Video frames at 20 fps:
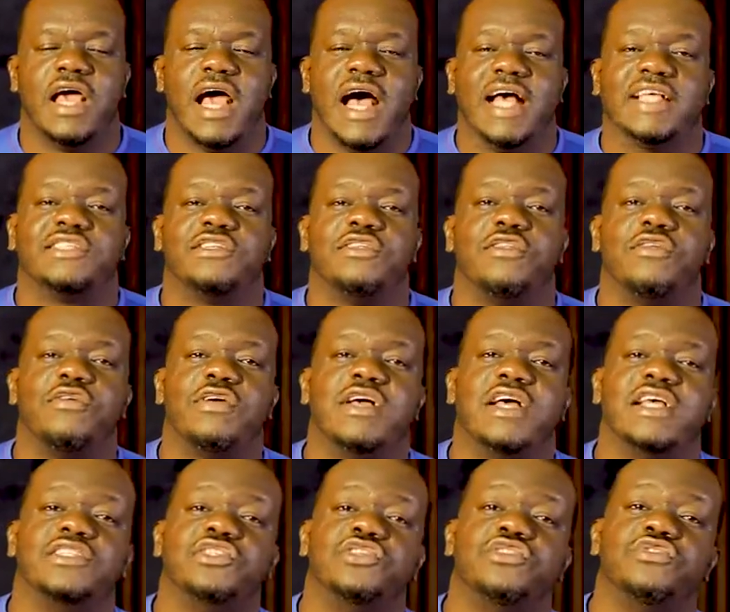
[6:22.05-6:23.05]
As long
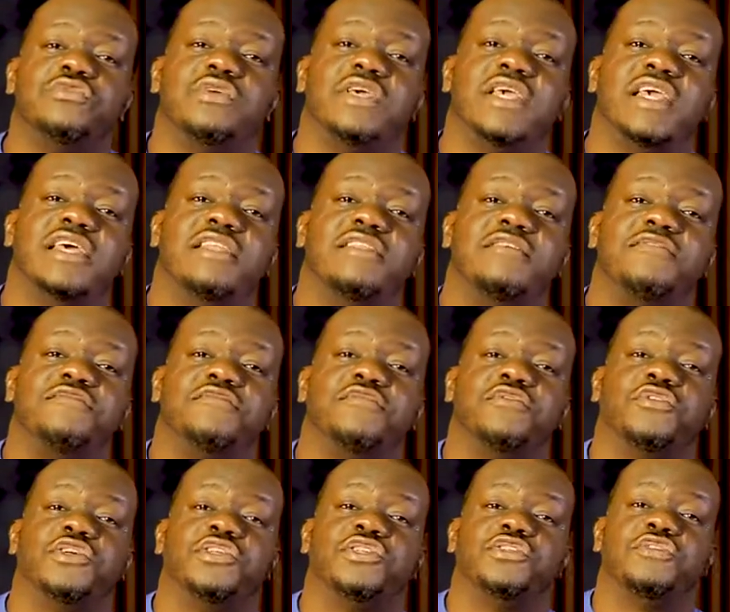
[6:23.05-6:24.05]
as you hear the
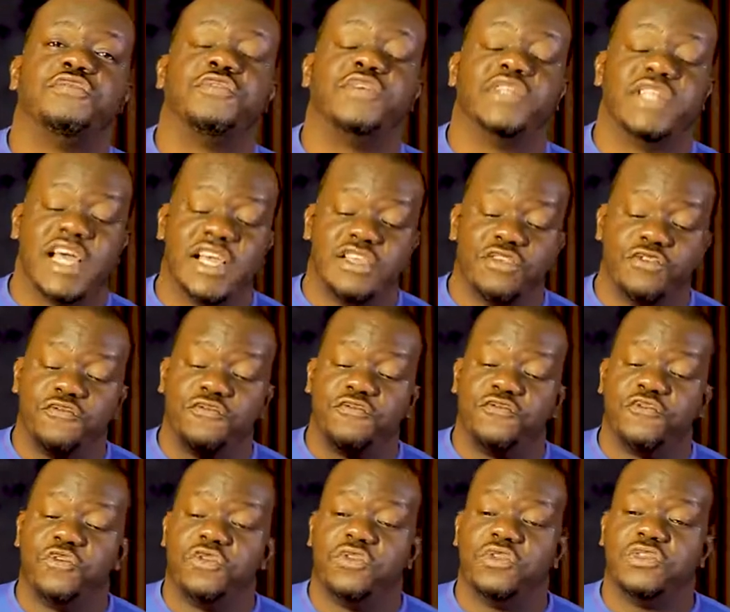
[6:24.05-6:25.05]
voice of God and you
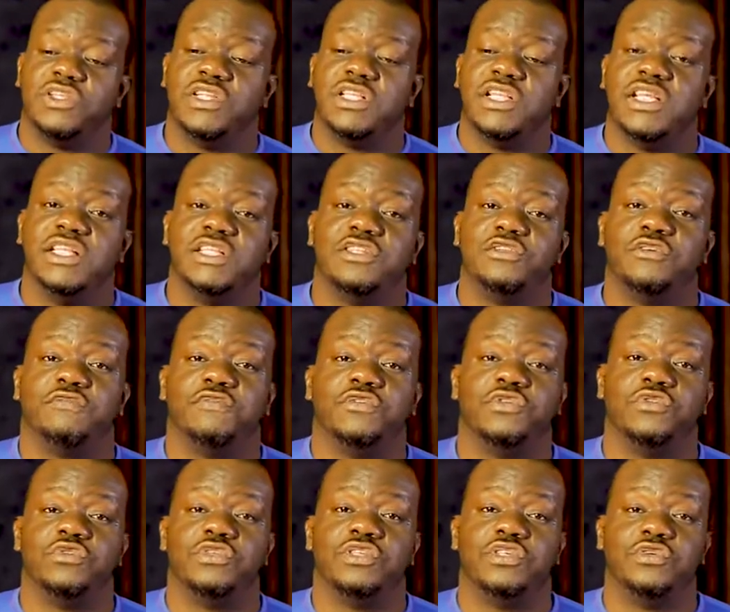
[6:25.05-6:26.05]
follow the leading of the
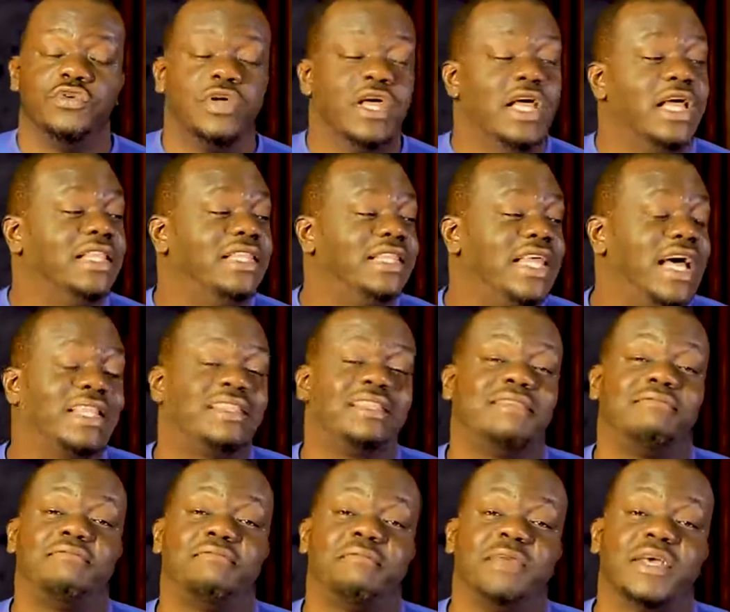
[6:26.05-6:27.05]
Holy Ghost, that
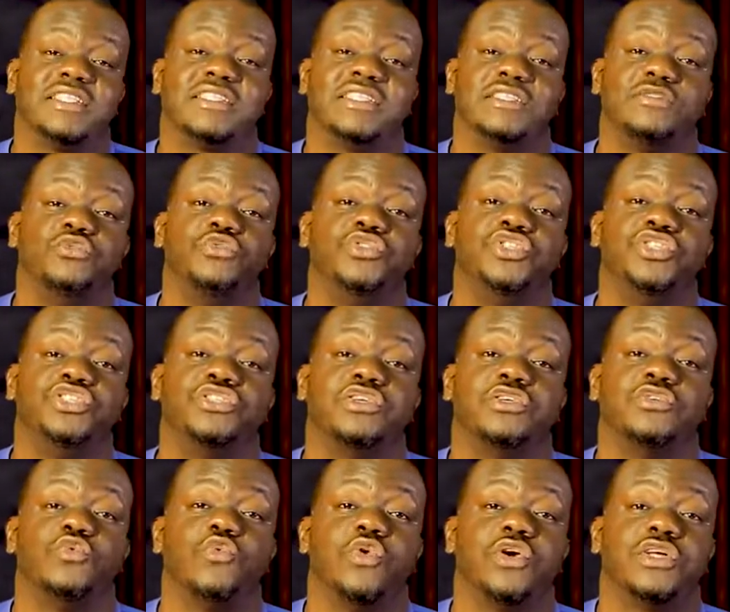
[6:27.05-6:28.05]
person who
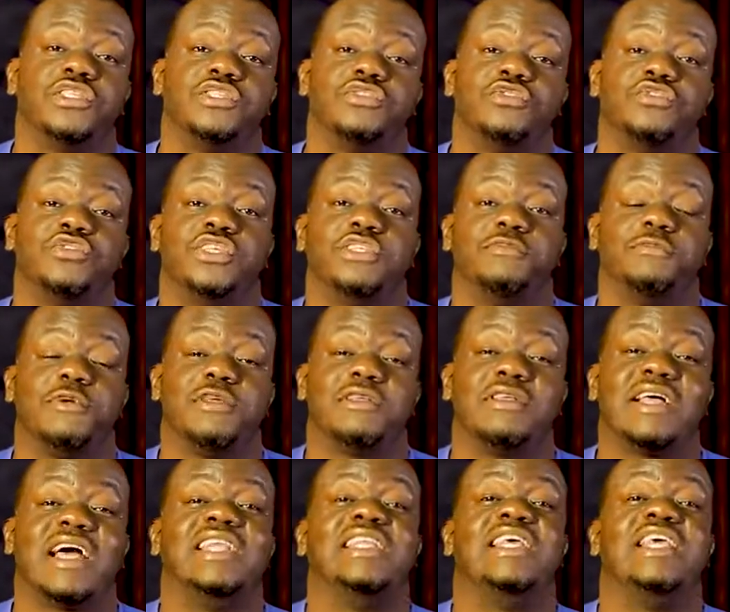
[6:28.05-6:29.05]
Jesus walks into his brain
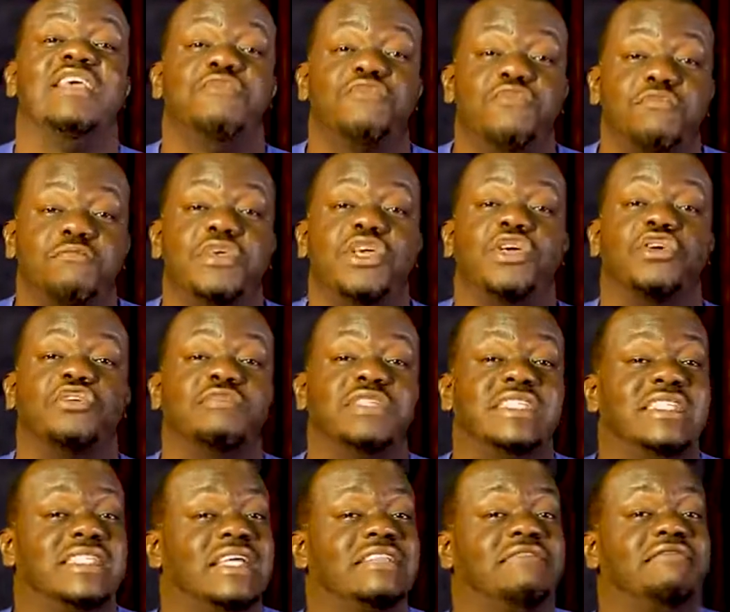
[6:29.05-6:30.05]
can even become
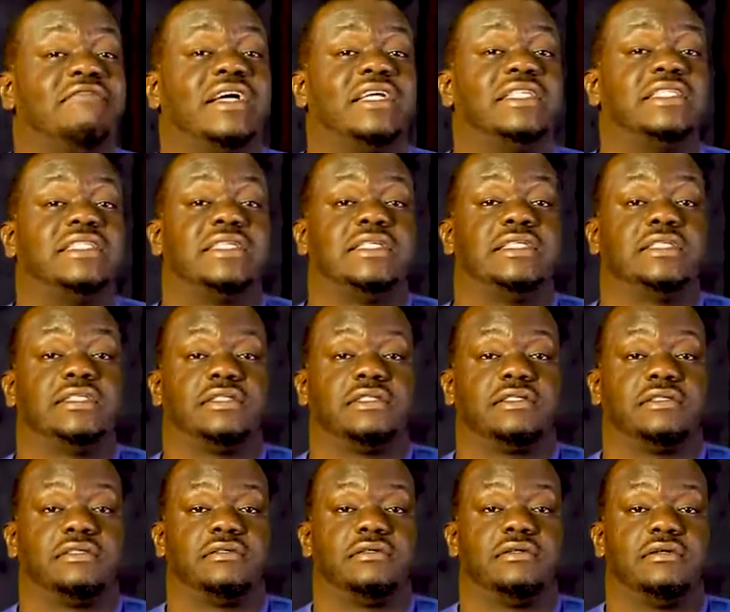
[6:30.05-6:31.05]

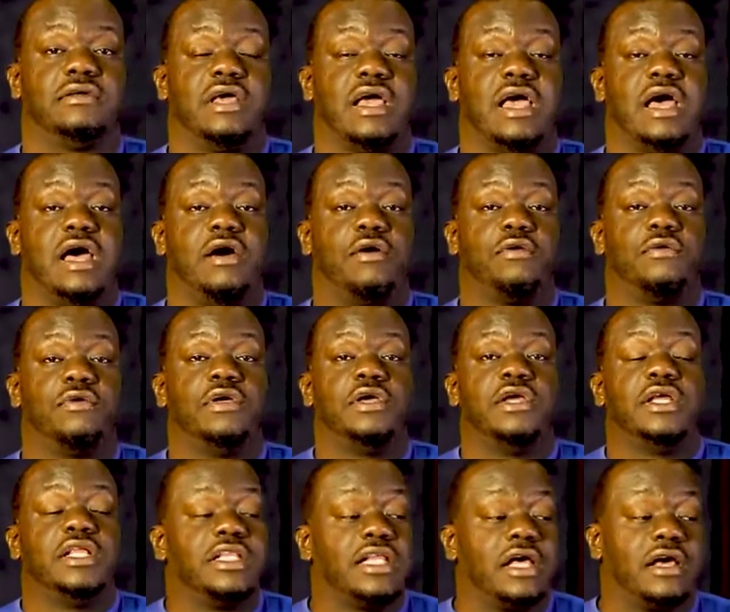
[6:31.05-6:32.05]
disadvantaged. How?
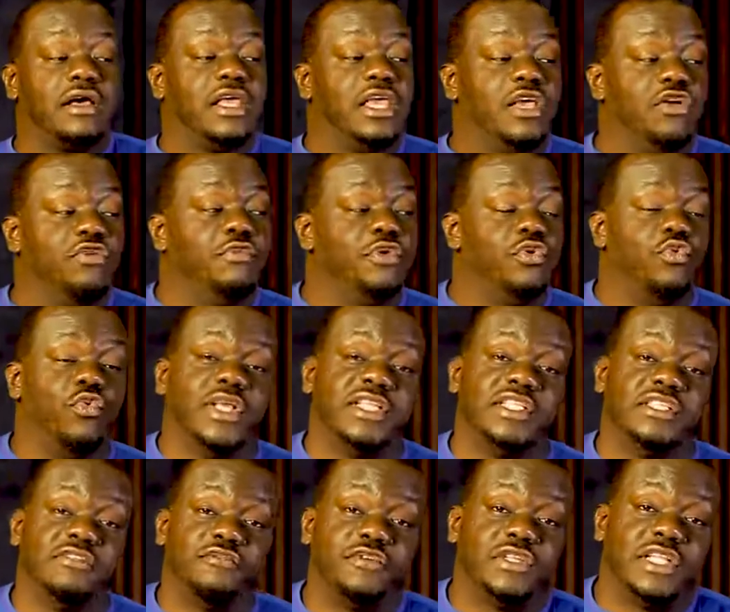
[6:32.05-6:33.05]
Now he'll be
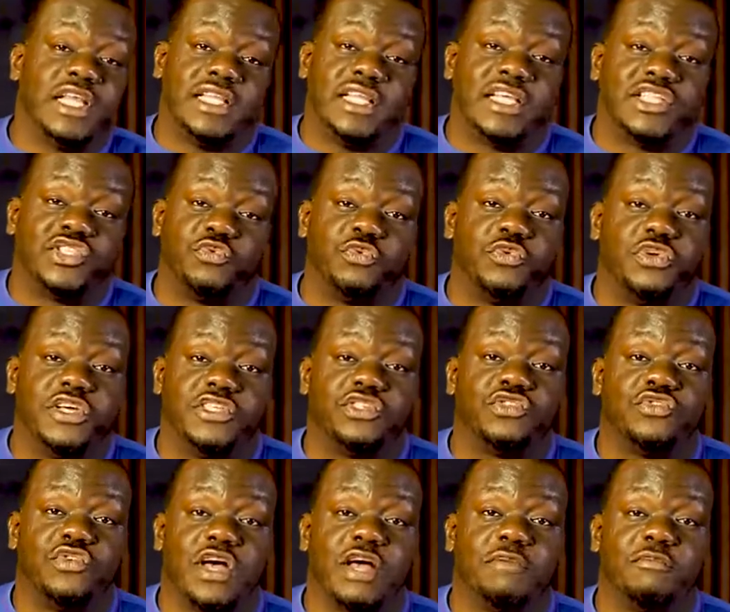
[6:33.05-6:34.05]
waiting for that experience
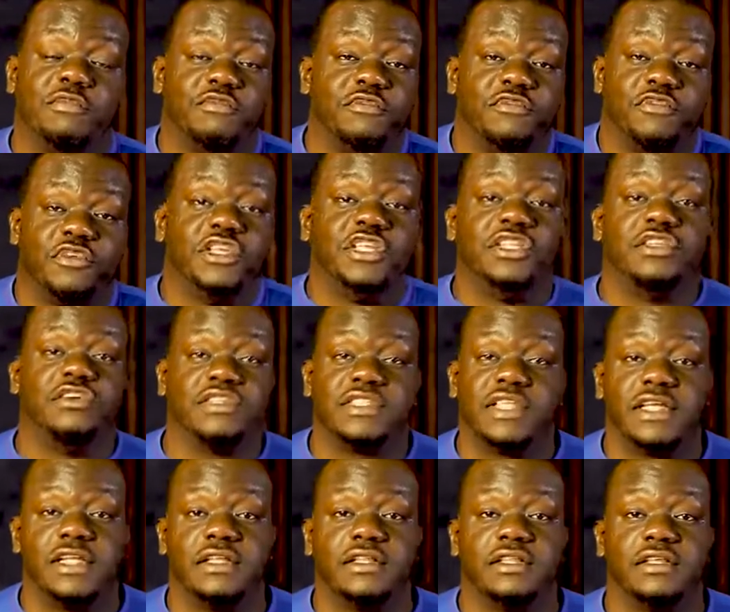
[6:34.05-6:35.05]
to happen before he does
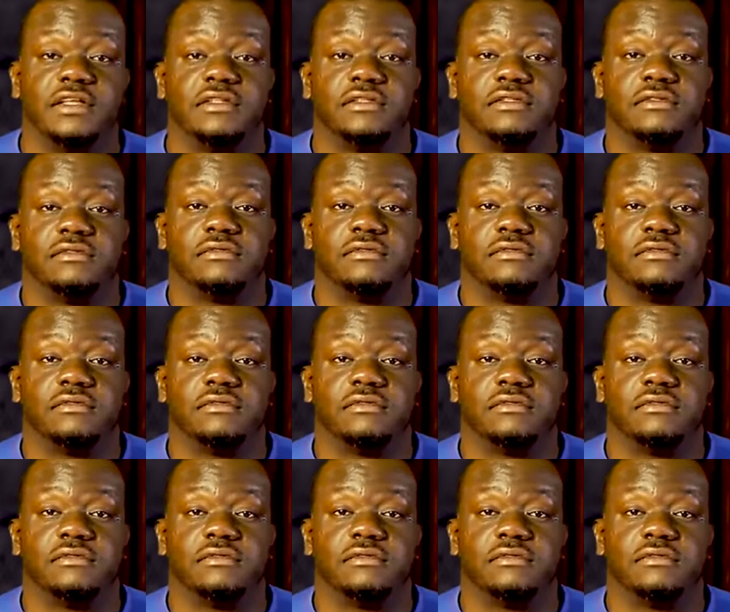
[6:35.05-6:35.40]
anything.